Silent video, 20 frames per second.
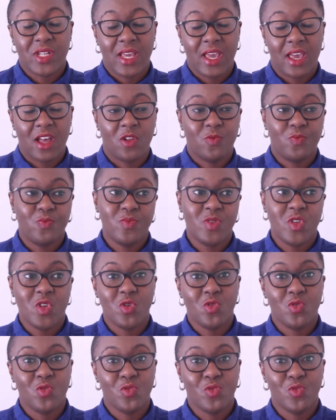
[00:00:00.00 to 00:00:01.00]
help
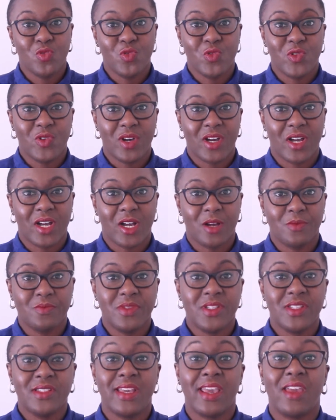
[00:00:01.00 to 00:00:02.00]
you
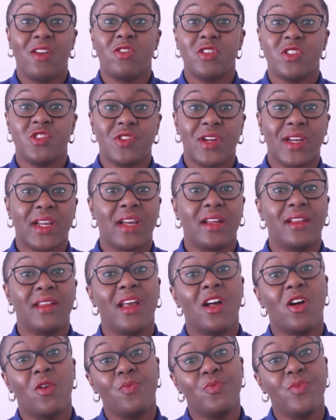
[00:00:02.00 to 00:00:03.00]
stay on track and
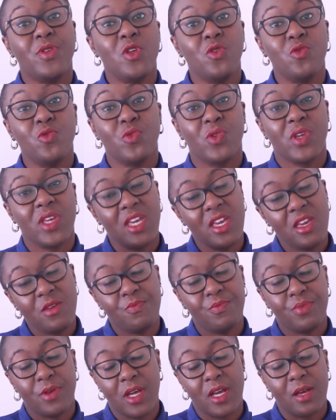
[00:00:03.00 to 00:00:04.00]
help you
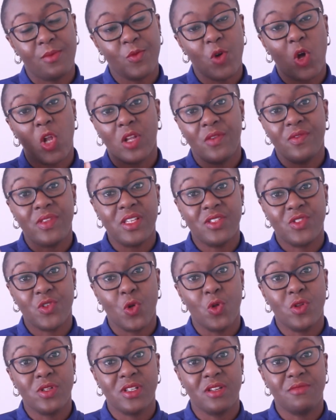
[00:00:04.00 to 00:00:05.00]
keep all of these
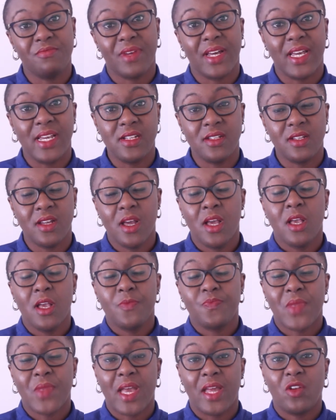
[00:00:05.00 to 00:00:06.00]
goals in mind.
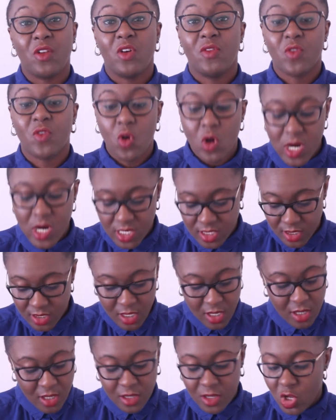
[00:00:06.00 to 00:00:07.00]
And of course,
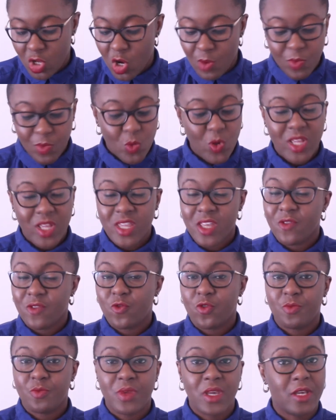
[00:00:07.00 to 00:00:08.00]
the number one thing
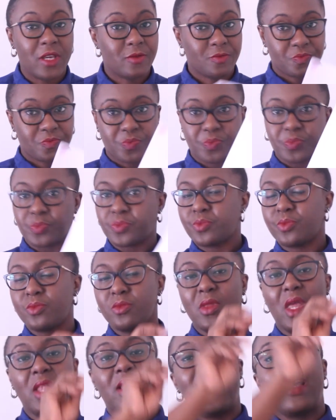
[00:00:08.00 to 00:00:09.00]
for me,
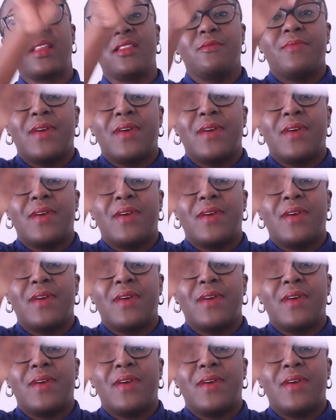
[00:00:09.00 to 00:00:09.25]
like the